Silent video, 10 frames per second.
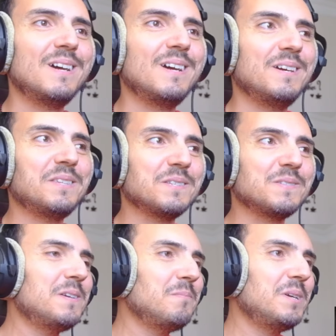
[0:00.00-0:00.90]
It is
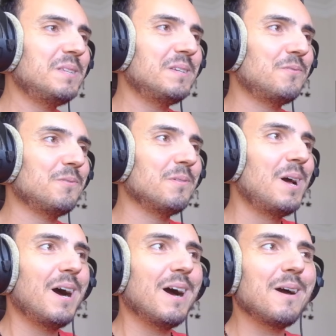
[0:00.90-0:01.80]
very meaningful.
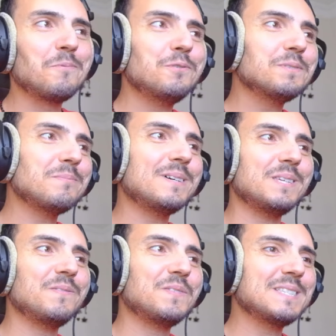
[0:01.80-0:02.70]
I'm curious about
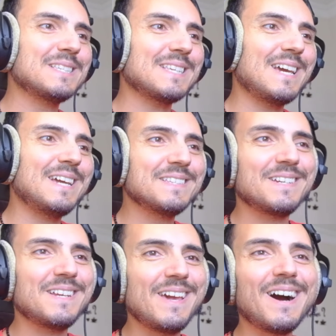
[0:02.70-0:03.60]
if this is another
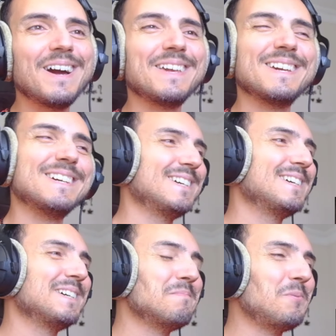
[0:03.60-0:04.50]
AI
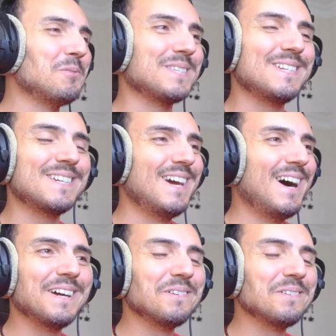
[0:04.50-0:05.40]
music. I
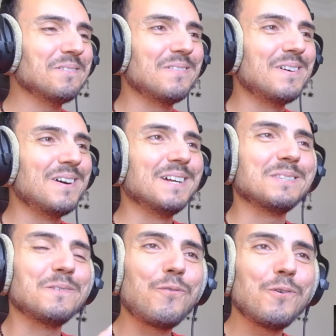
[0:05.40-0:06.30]
don't know. The
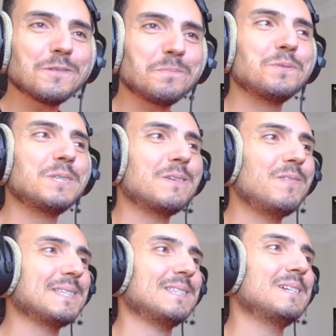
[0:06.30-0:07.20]
first music
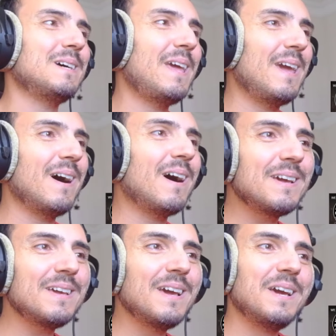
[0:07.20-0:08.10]
was AI.
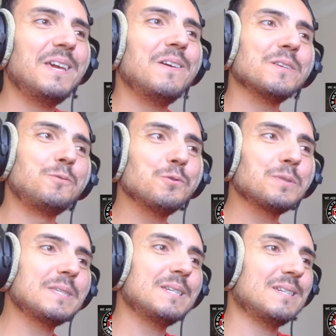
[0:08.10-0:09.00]
He was
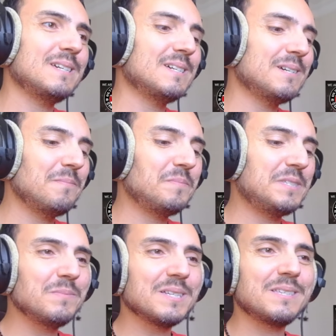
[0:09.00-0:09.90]
using
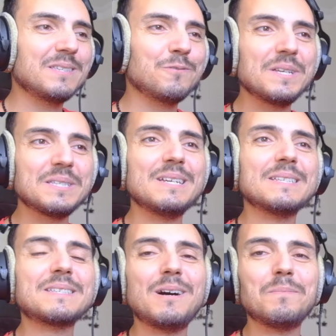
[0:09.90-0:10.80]
TIMNAS INDONESIA's
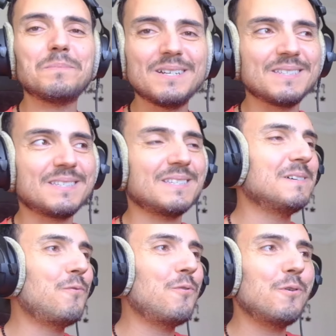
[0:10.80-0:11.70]
captain's
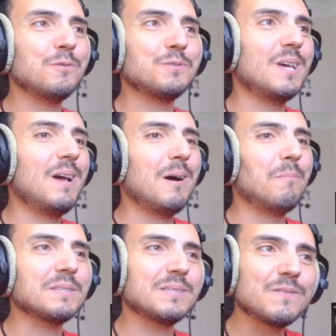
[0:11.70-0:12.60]
words,
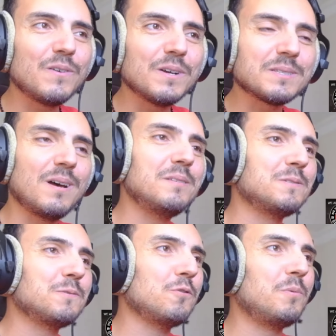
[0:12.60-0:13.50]
but it was sounding
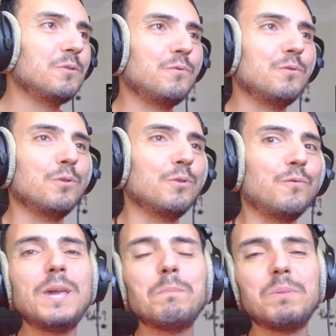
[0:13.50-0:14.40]
so beautiful. We
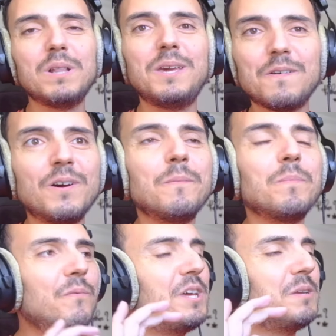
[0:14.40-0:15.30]
believe.
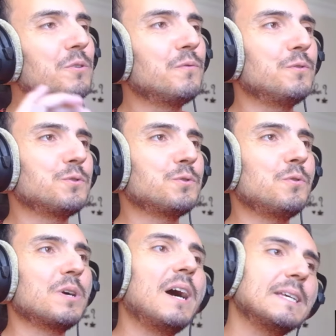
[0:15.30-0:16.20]
Very beautiful song.
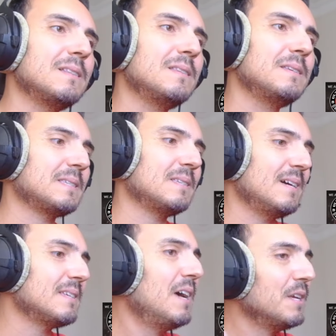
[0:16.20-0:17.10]
I still listen to that.
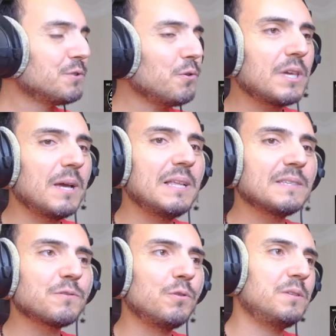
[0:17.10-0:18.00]
So okay, let's
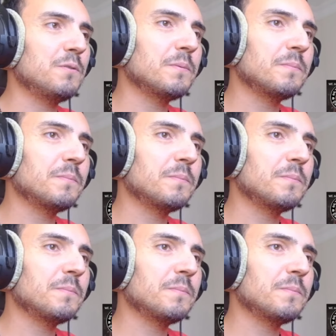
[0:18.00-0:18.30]
continue.